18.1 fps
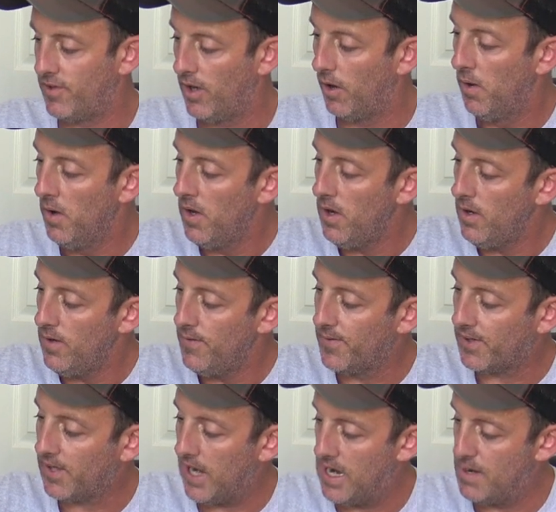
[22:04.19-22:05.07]
So
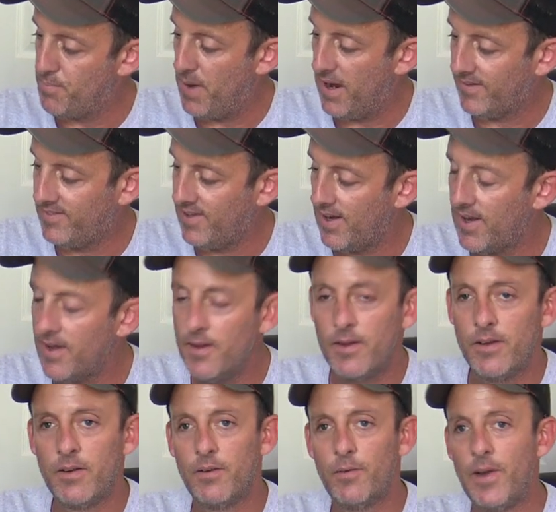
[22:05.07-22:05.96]
the Compactenna,
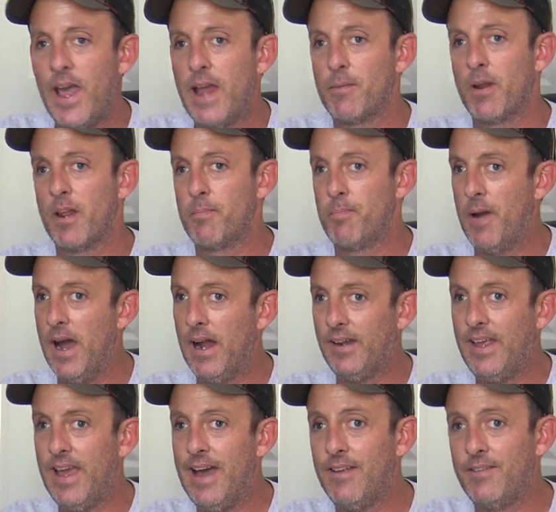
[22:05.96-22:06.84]
we had them on the
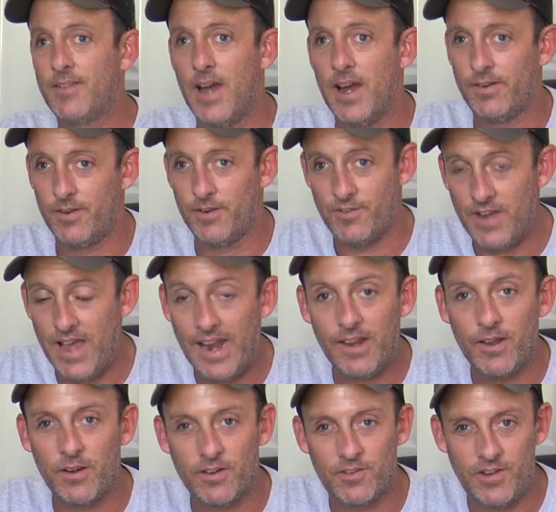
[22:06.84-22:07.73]
podcast, Dr.
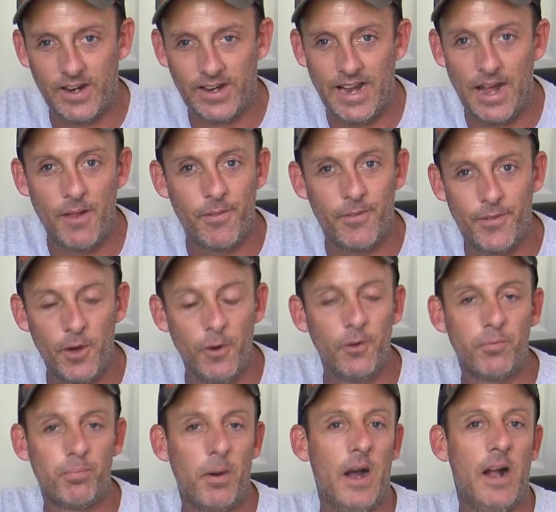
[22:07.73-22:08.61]
Jack. You can check out
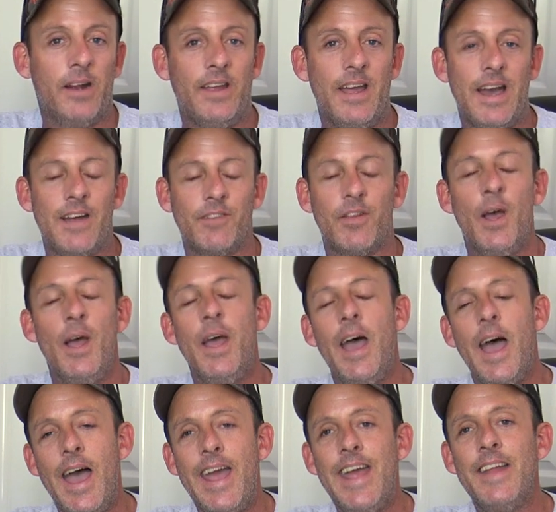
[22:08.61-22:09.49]
those podcasts
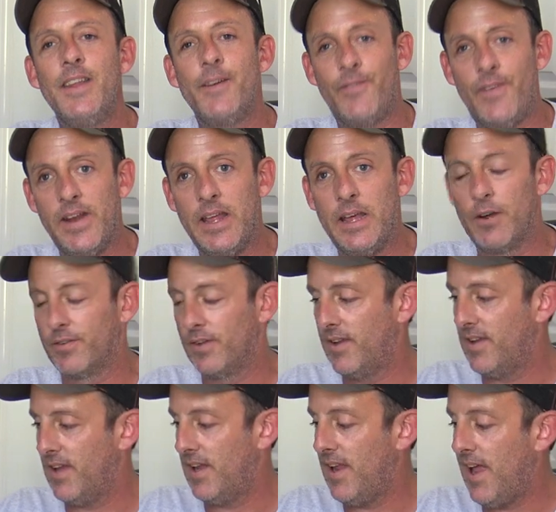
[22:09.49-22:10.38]
and the videos I
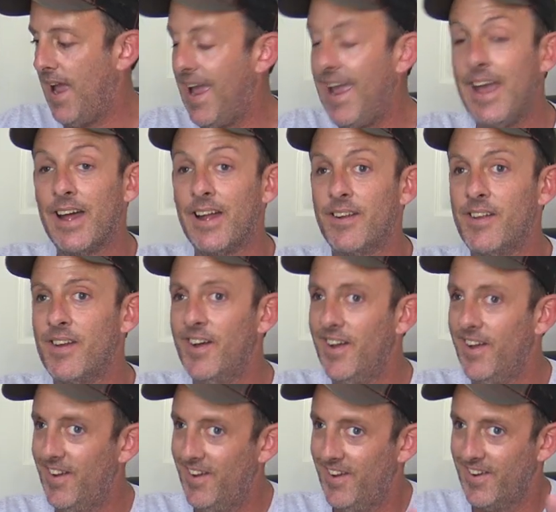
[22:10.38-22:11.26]
did. And
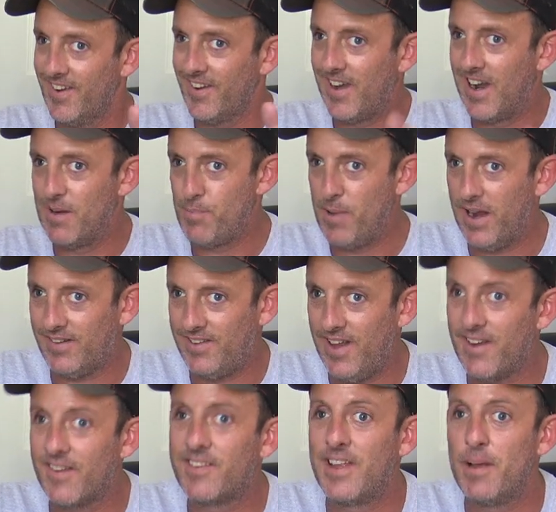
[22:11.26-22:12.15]

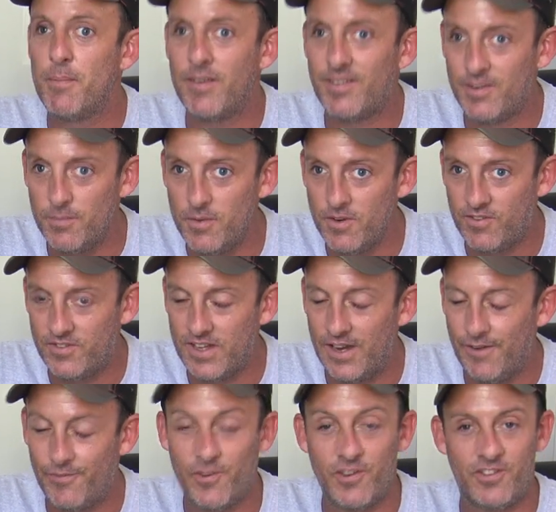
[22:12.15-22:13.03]
Compactenna sent me some new
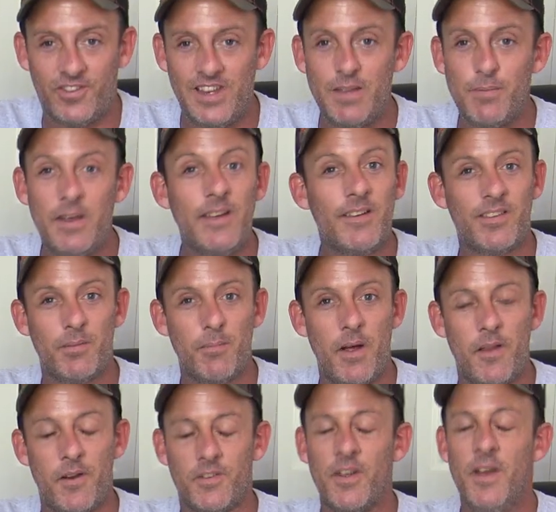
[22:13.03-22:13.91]
stuff for CB and some
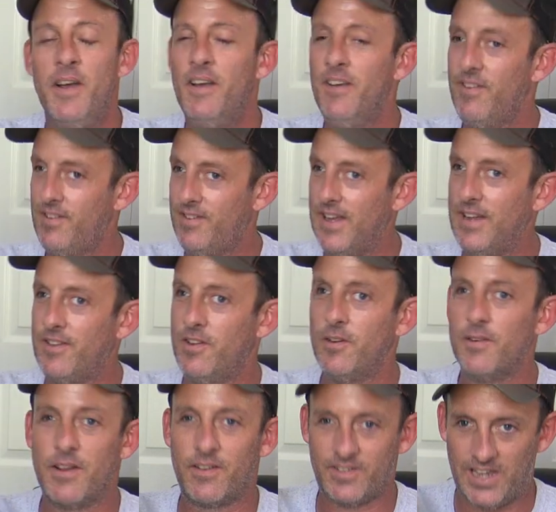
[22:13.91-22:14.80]
others. Stay
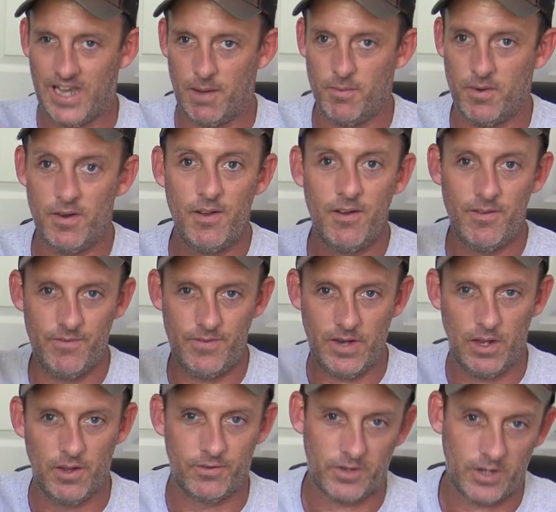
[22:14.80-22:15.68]
tuned, it's coming.
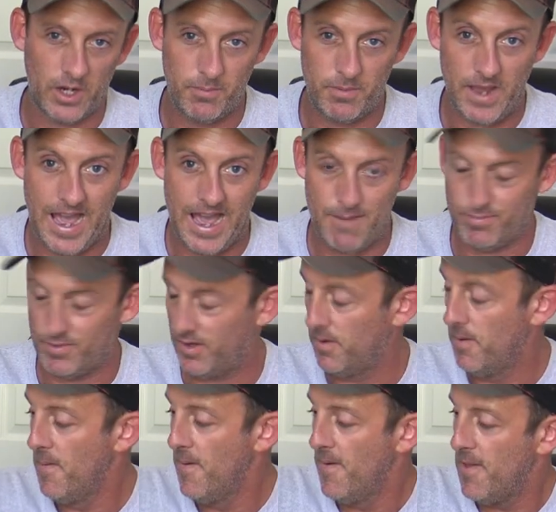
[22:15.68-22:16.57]
Videos are going to be
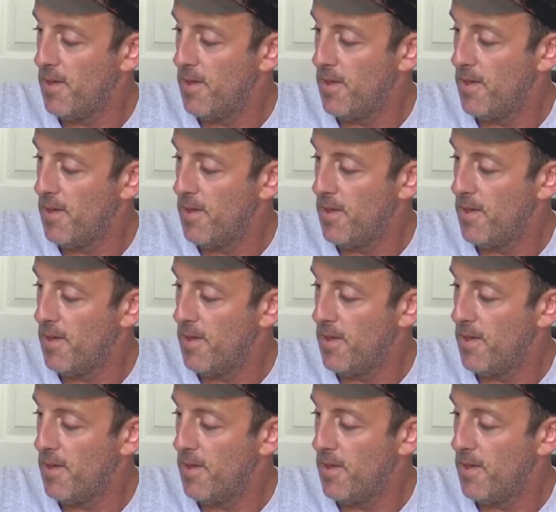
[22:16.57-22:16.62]
happening.